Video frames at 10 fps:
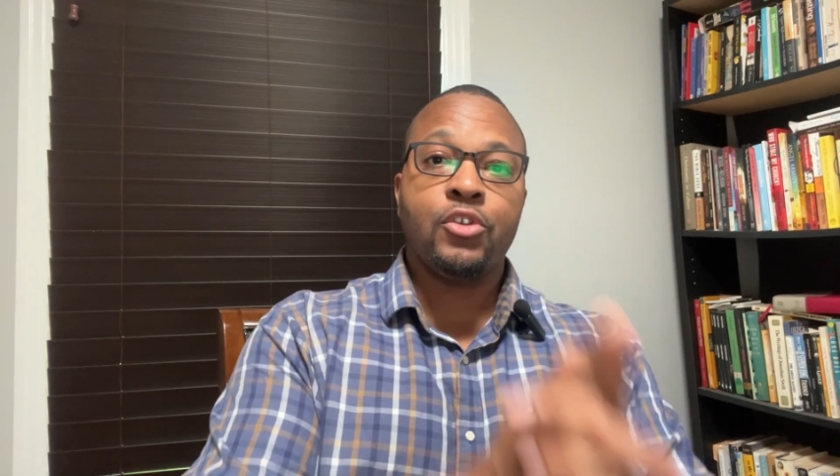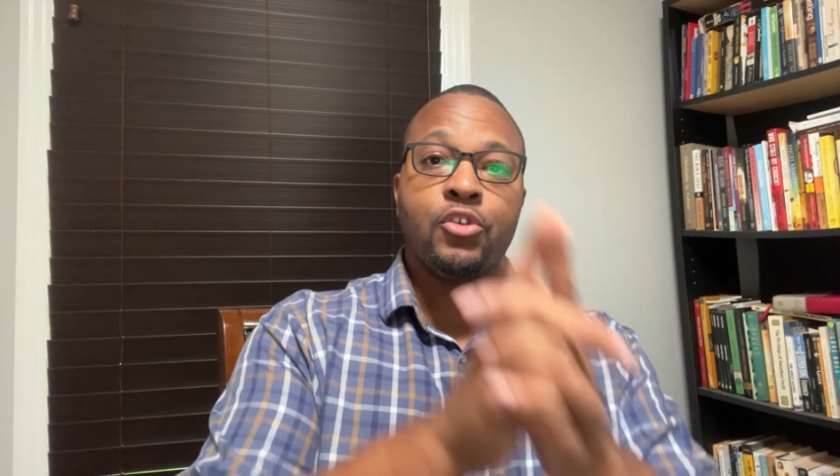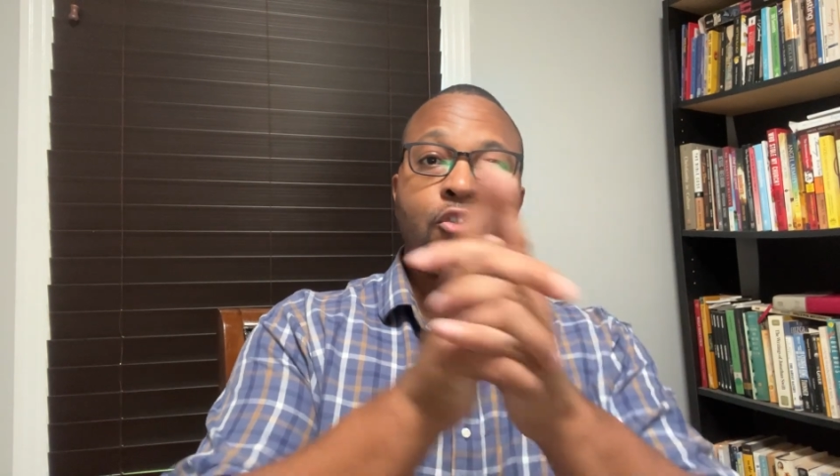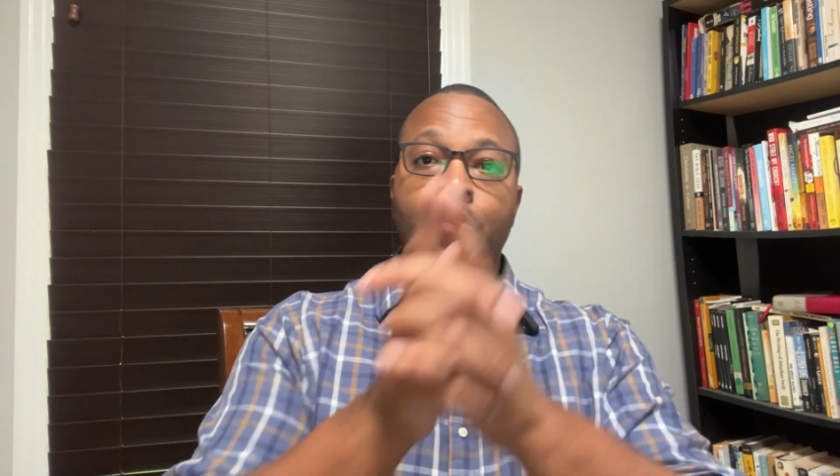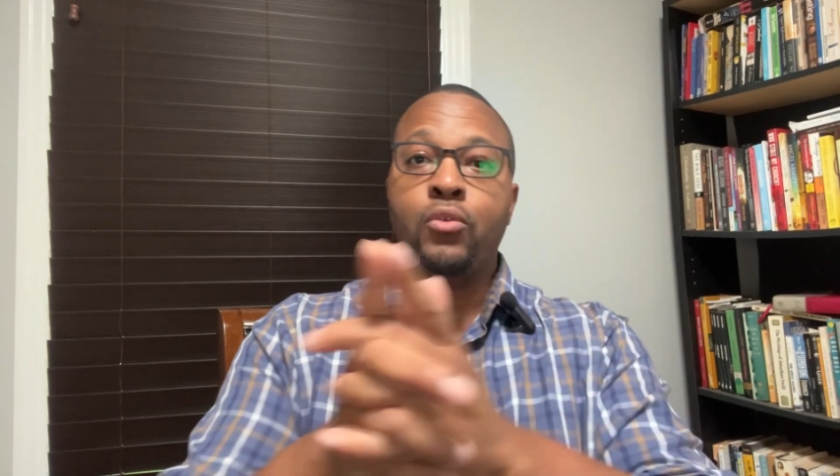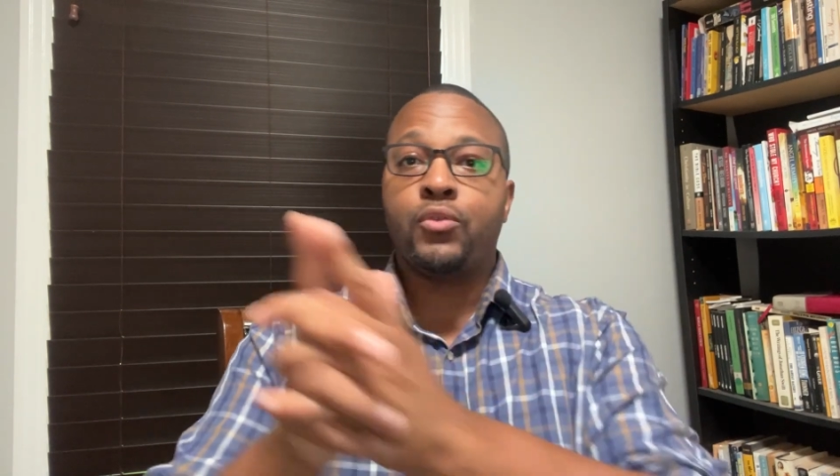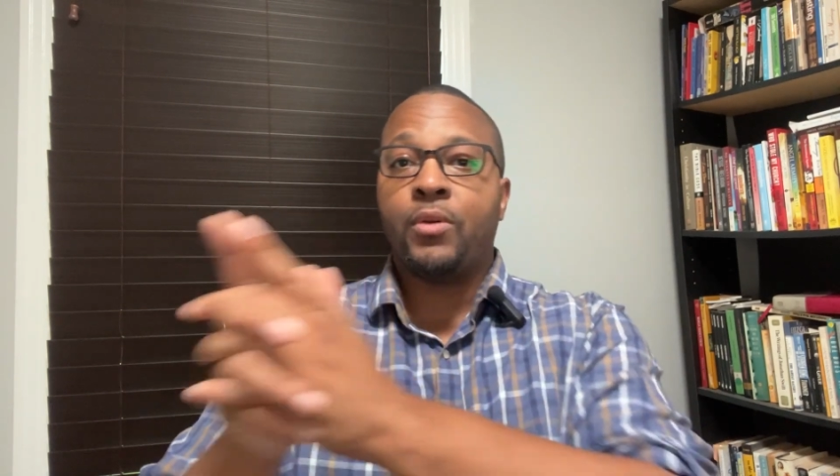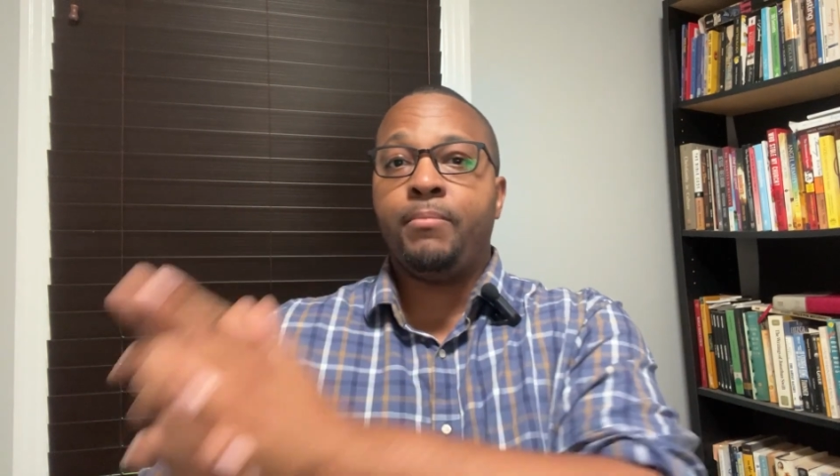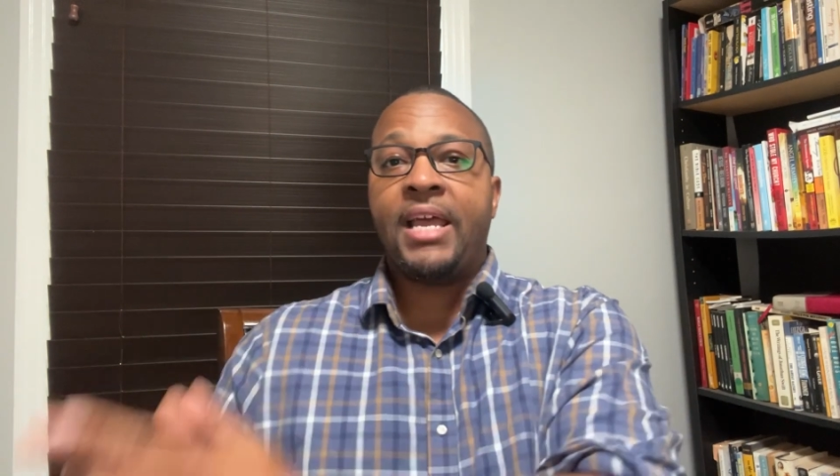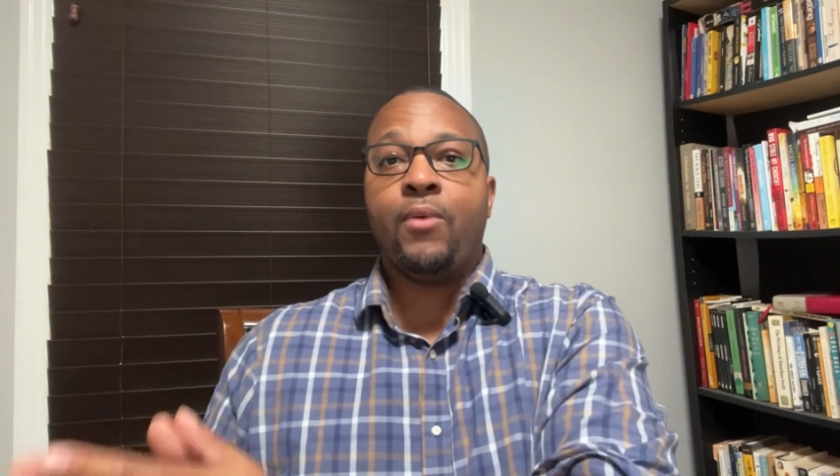schools
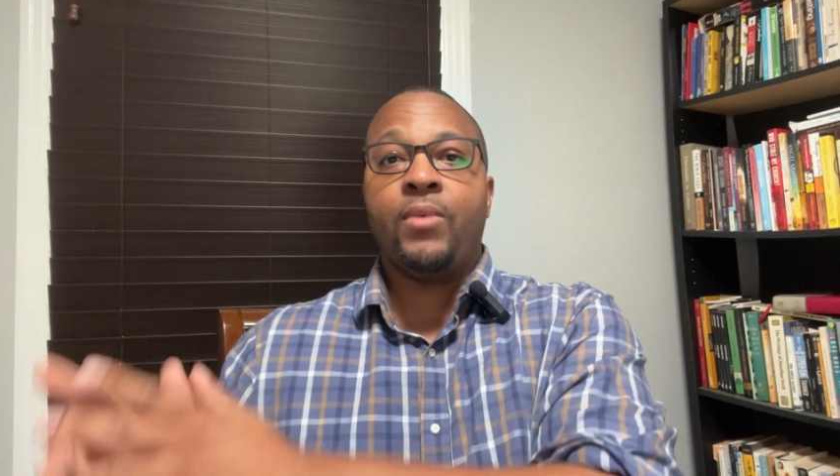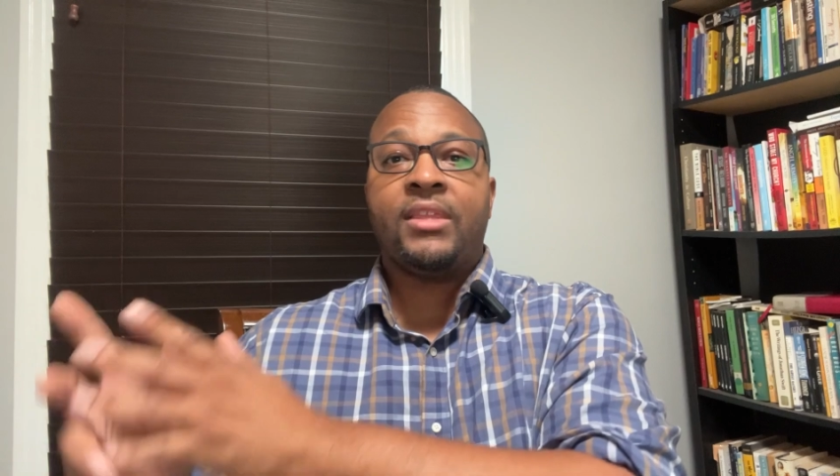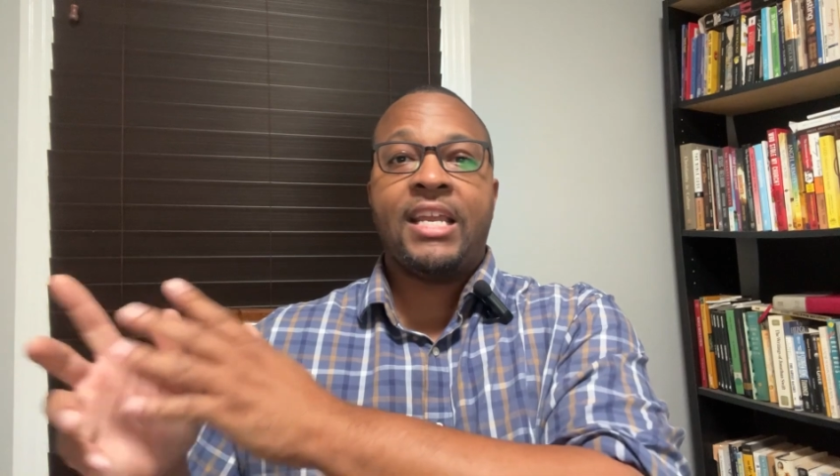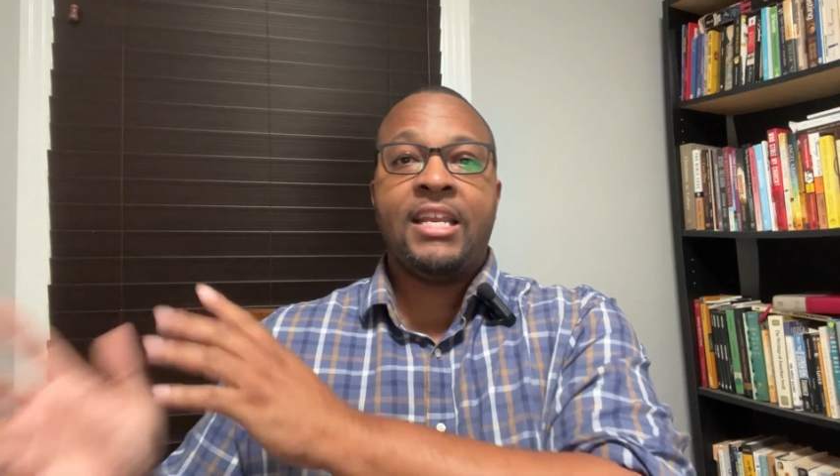were met with a